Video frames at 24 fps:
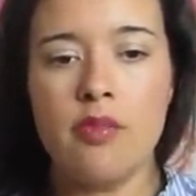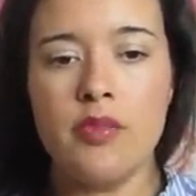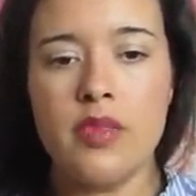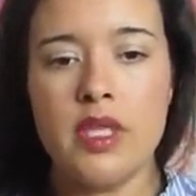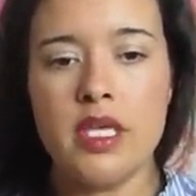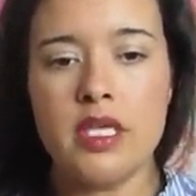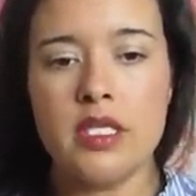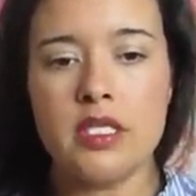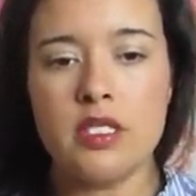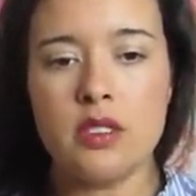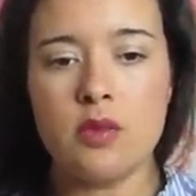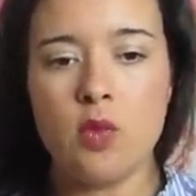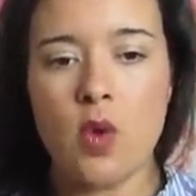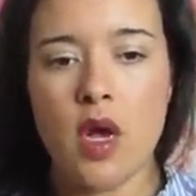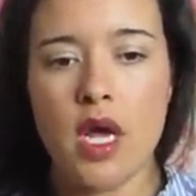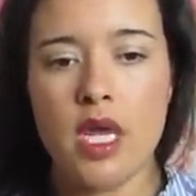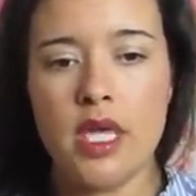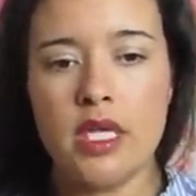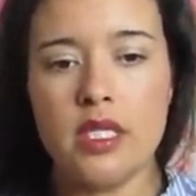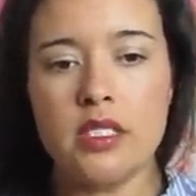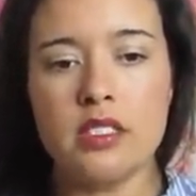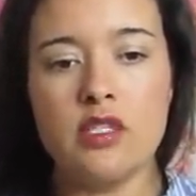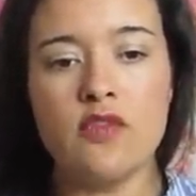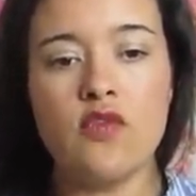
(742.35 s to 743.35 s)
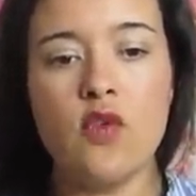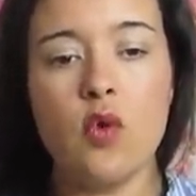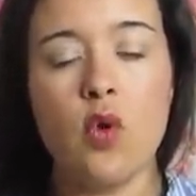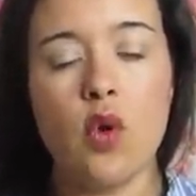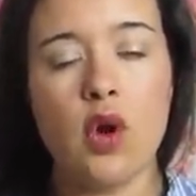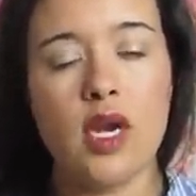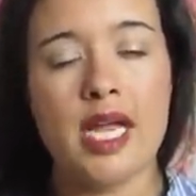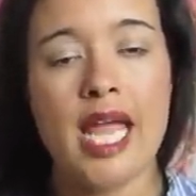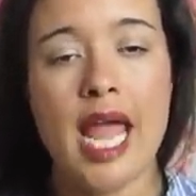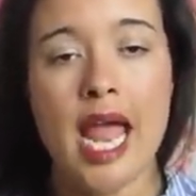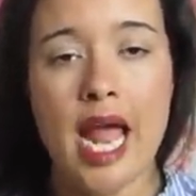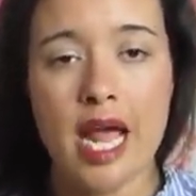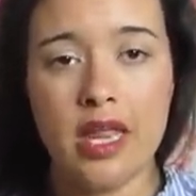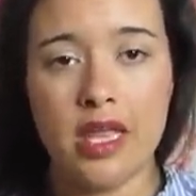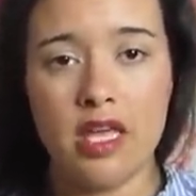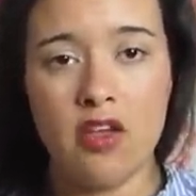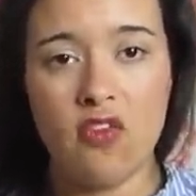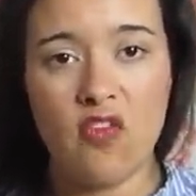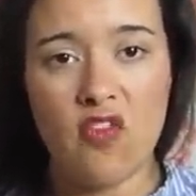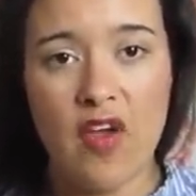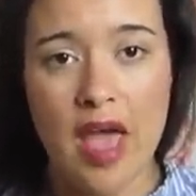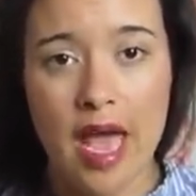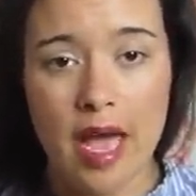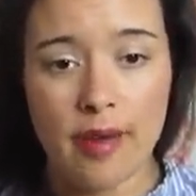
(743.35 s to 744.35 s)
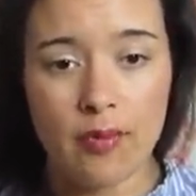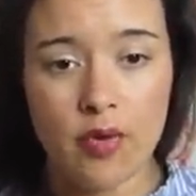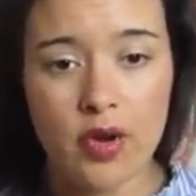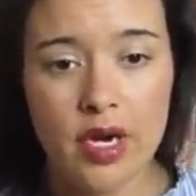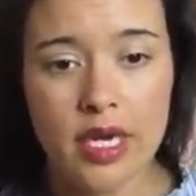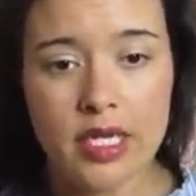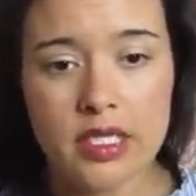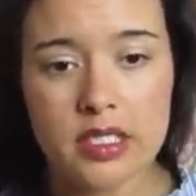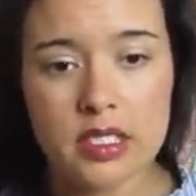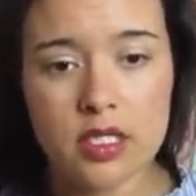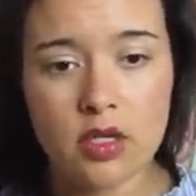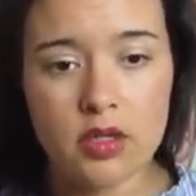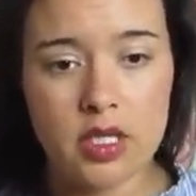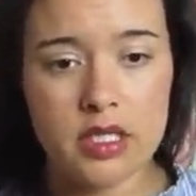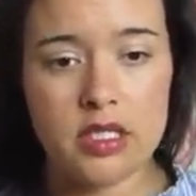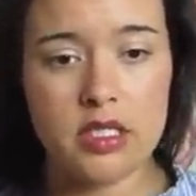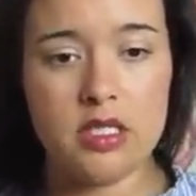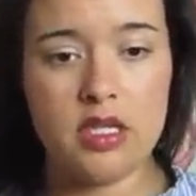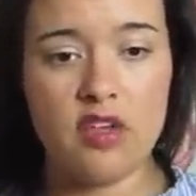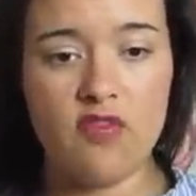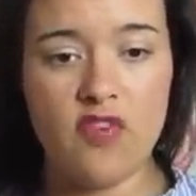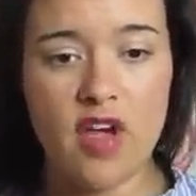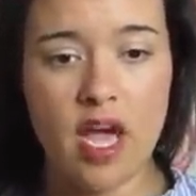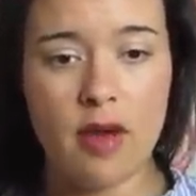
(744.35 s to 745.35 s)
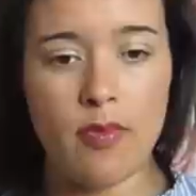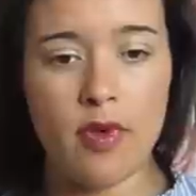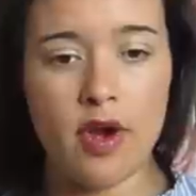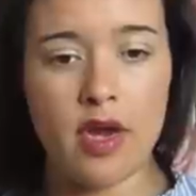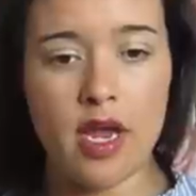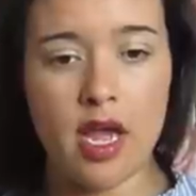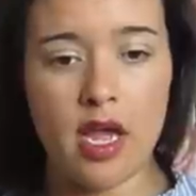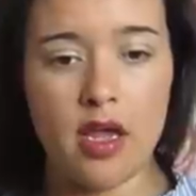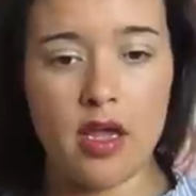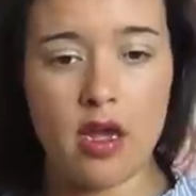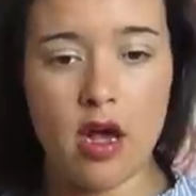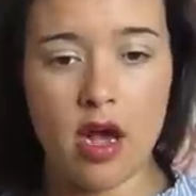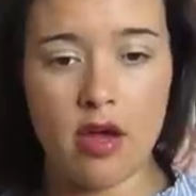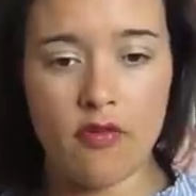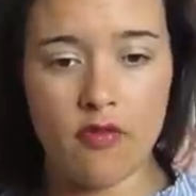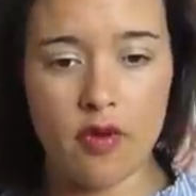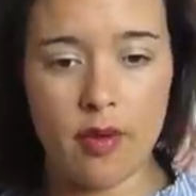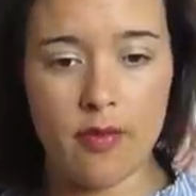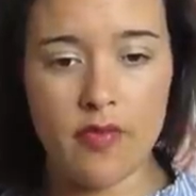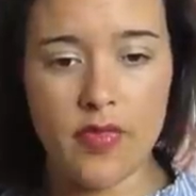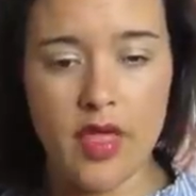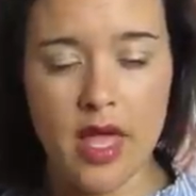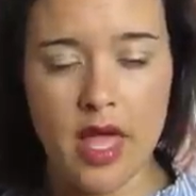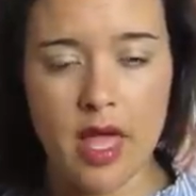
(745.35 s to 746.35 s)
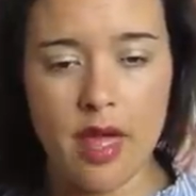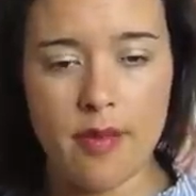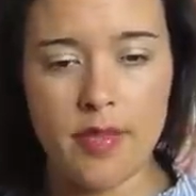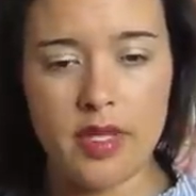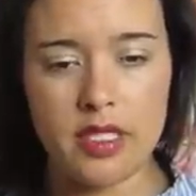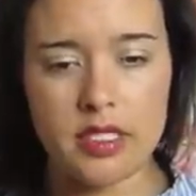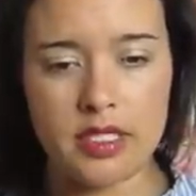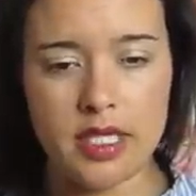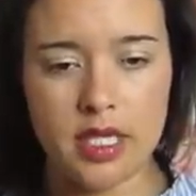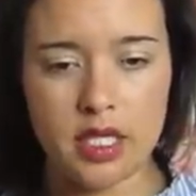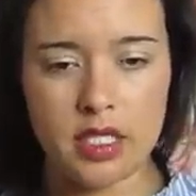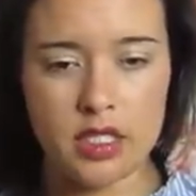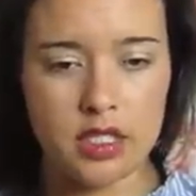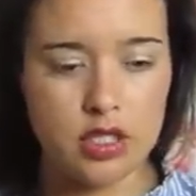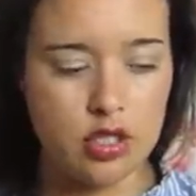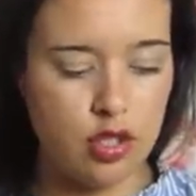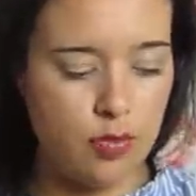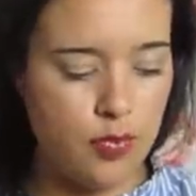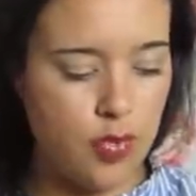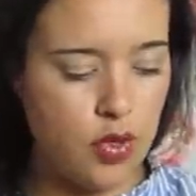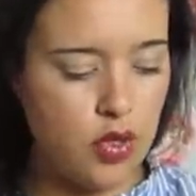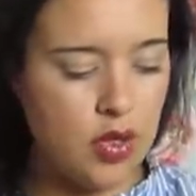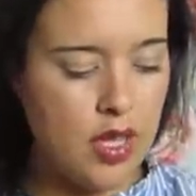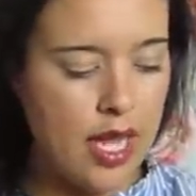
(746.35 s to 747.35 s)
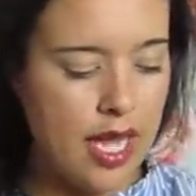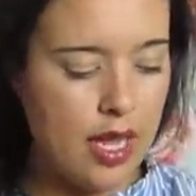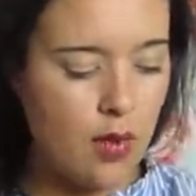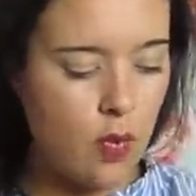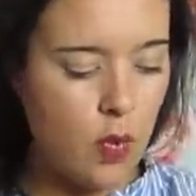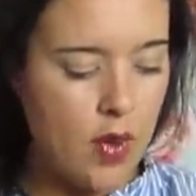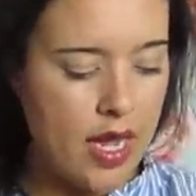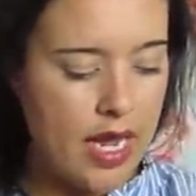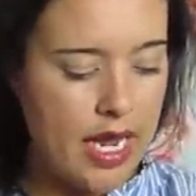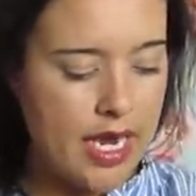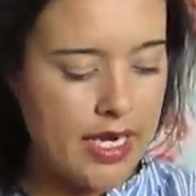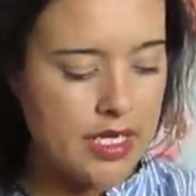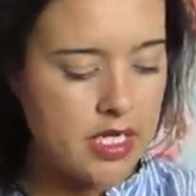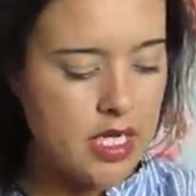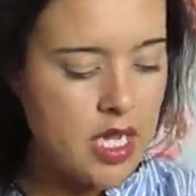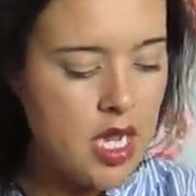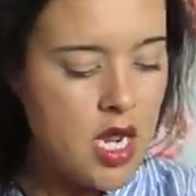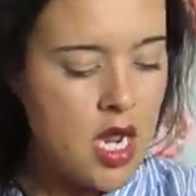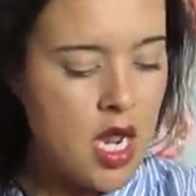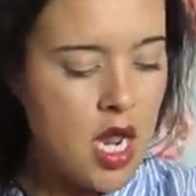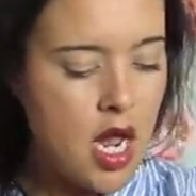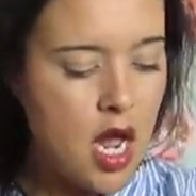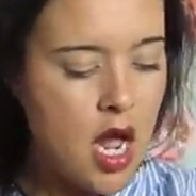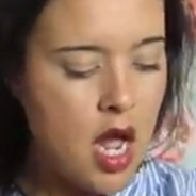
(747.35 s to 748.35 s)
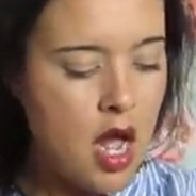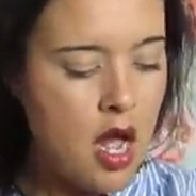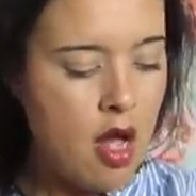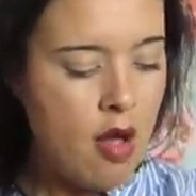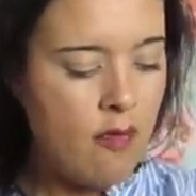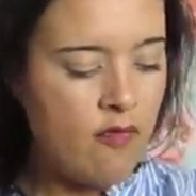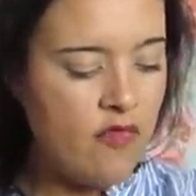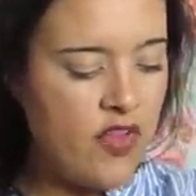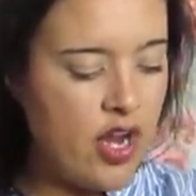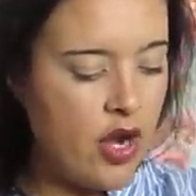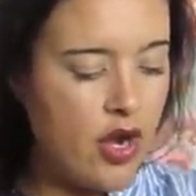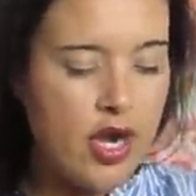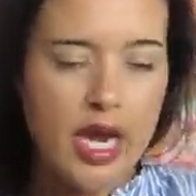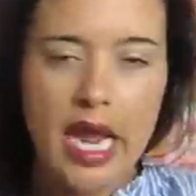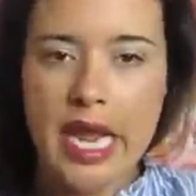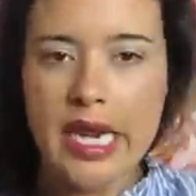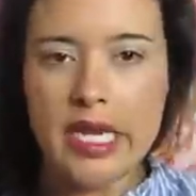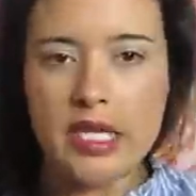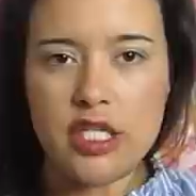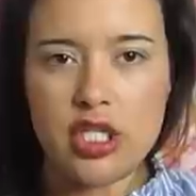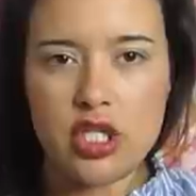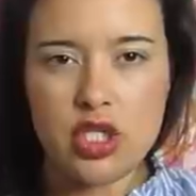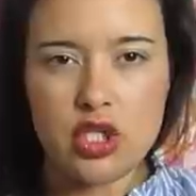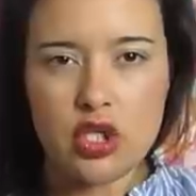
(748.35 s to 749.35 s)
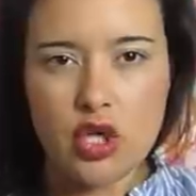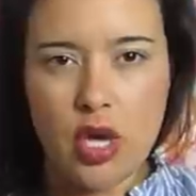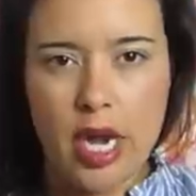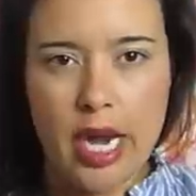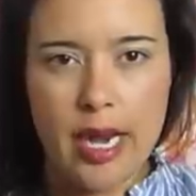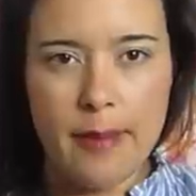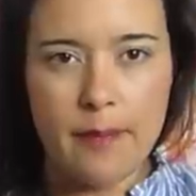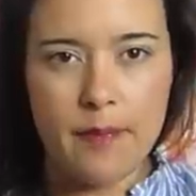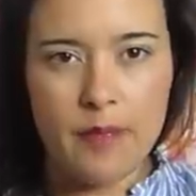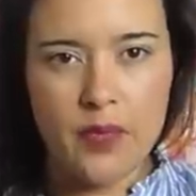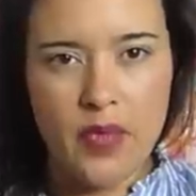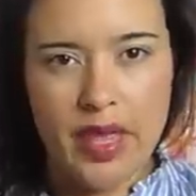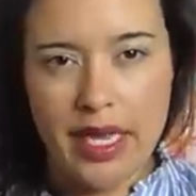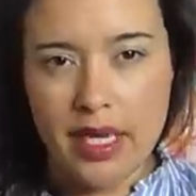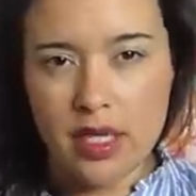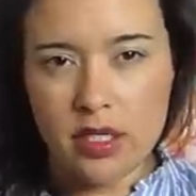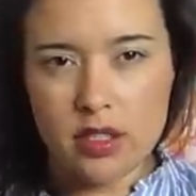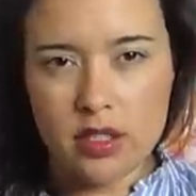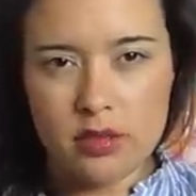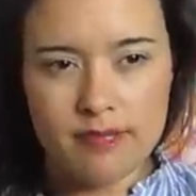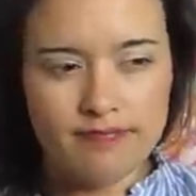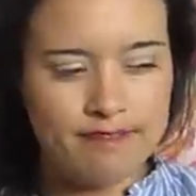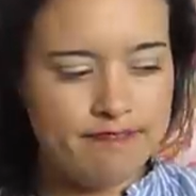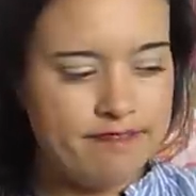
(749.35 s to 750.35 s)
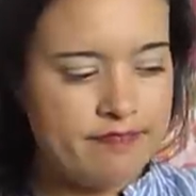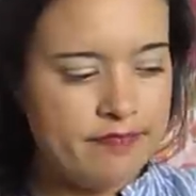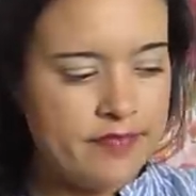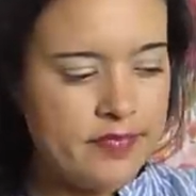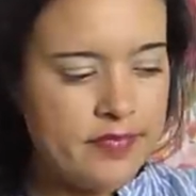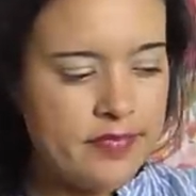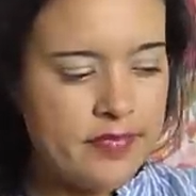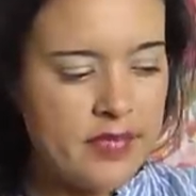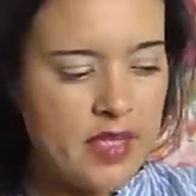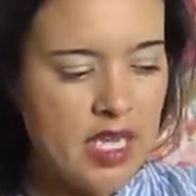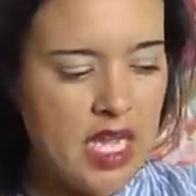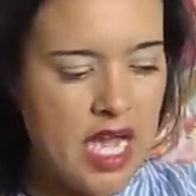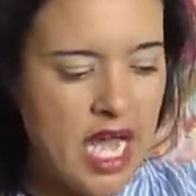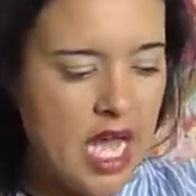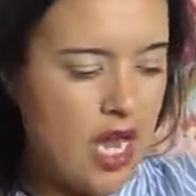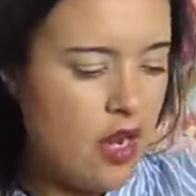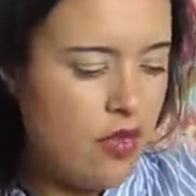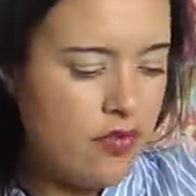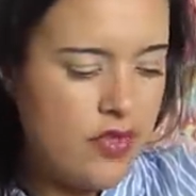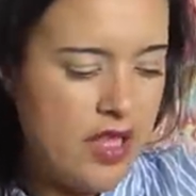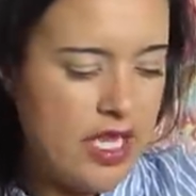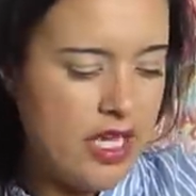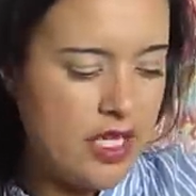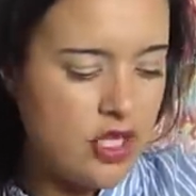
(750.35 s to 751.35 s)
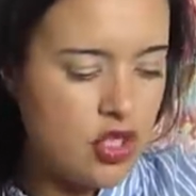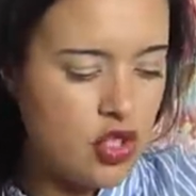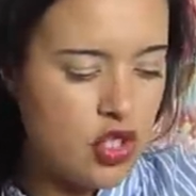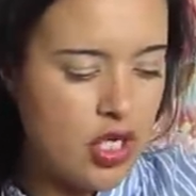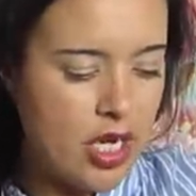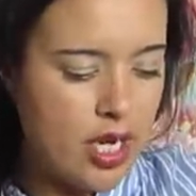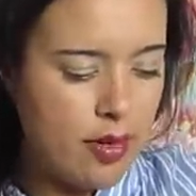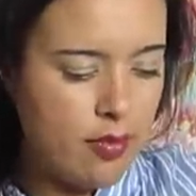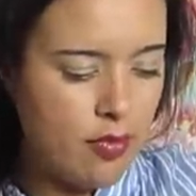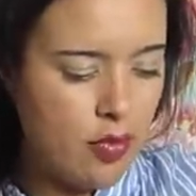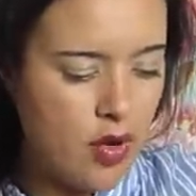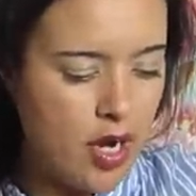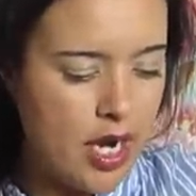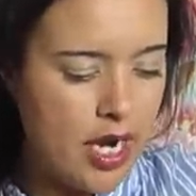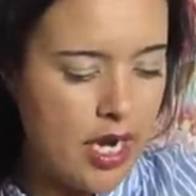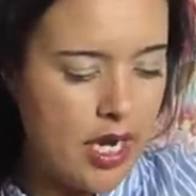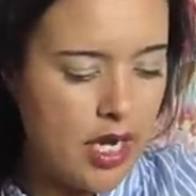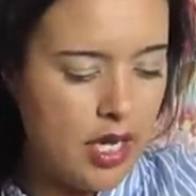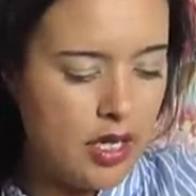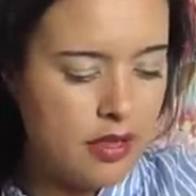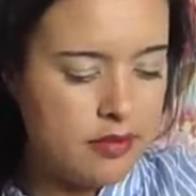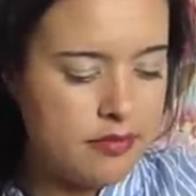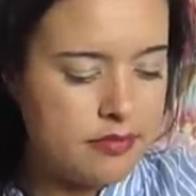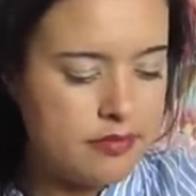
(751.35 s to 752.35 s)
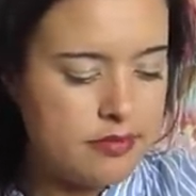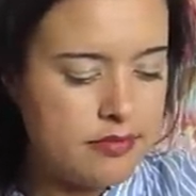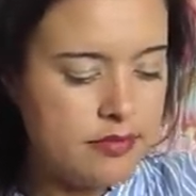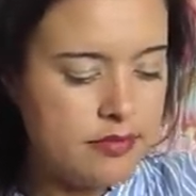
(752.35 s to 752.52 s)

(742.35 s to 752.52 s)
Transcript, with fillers: This was for Cali Fabrics. So this is a fabric I got from them. It's like a super lightweight, variegated stripe, like I don't think it's chambray,